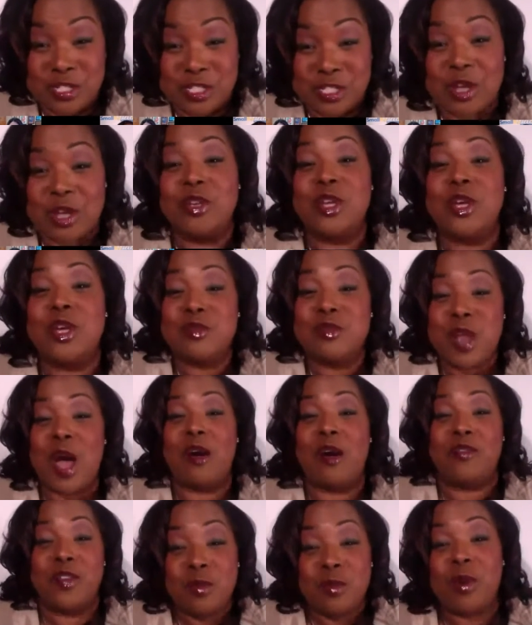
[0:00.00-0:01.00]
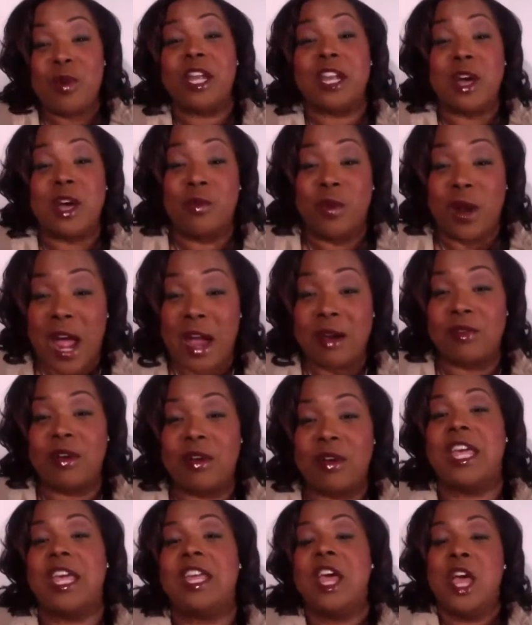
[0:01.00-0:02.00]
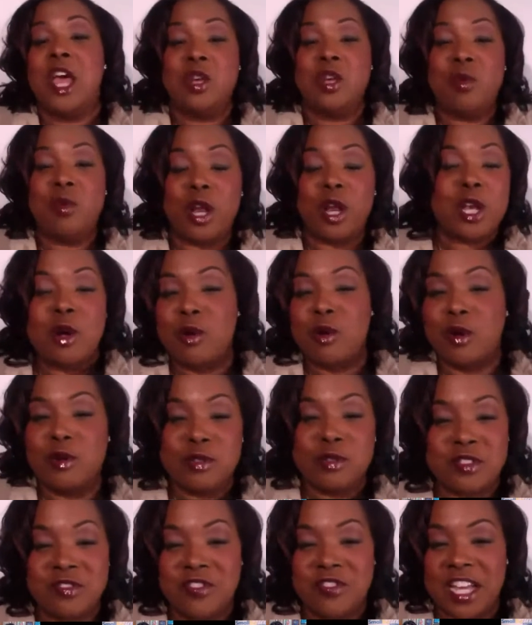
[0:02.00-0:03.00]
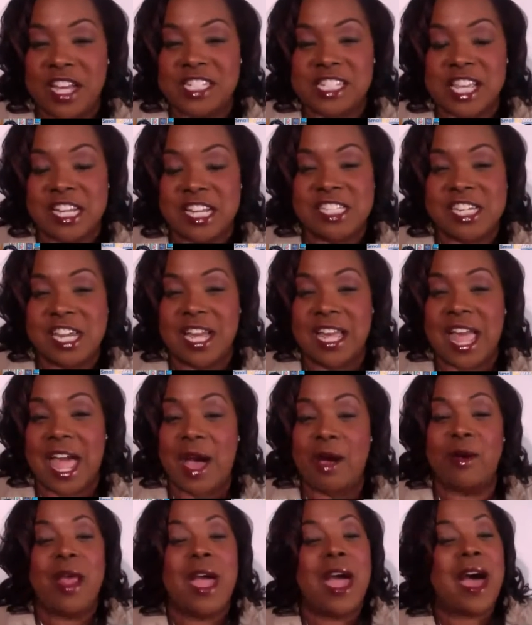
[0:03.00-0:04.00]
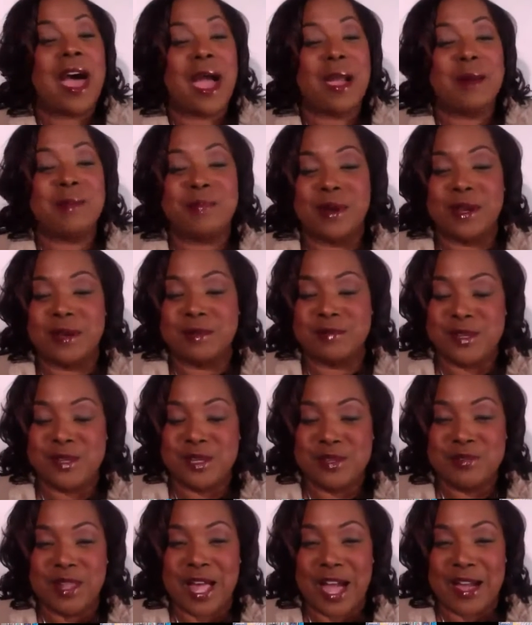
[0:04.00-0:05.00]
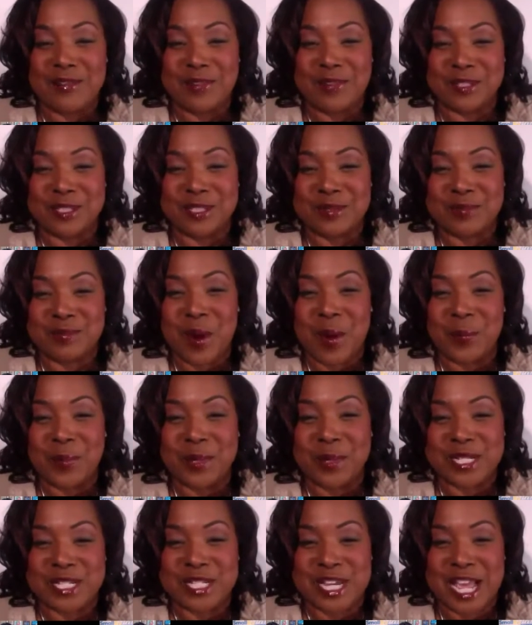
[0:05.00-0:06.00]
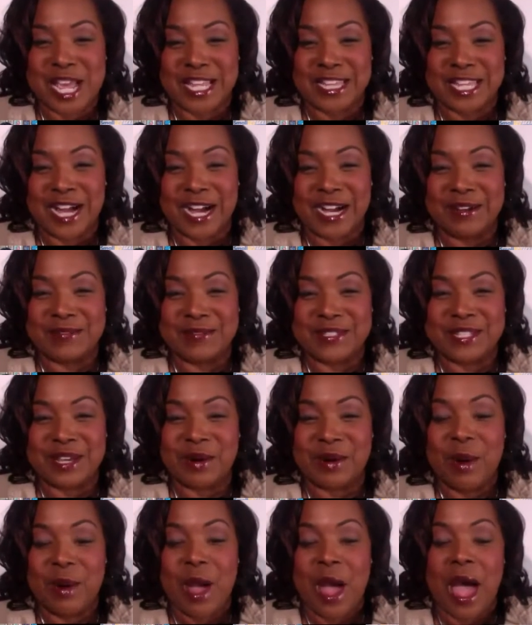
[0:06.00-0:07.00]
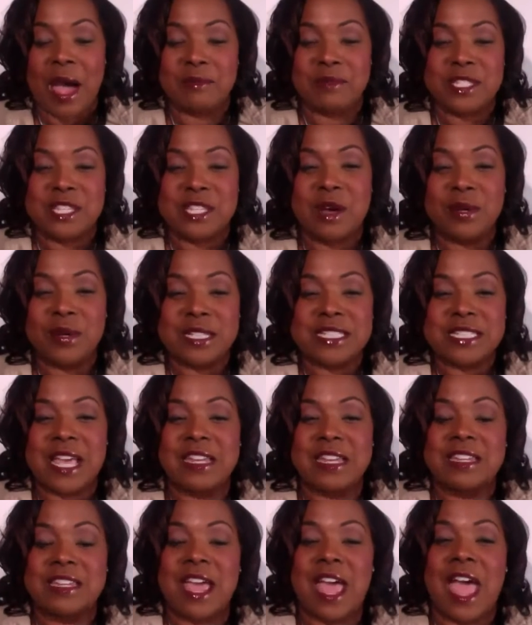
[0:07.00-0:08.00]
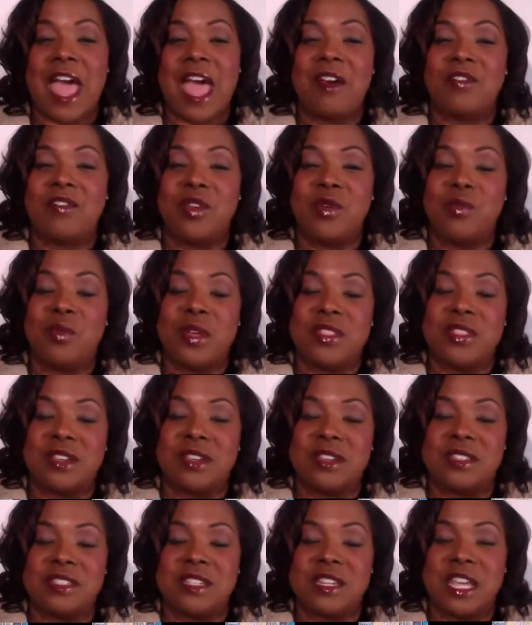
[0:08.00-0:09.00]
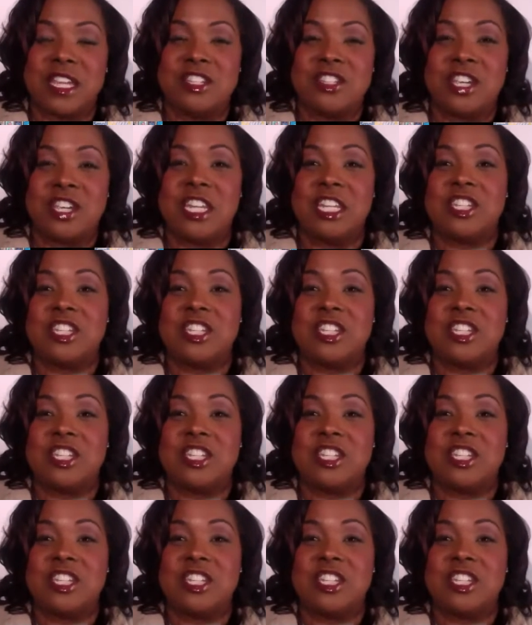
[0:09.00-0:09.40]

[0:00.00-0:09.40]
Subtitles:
So, you know, if you want to know what I read, you want to know whose advice I check out, I bring them to you live on Small Biz Chat Live. So I'm so excited to have you with us today, Jean.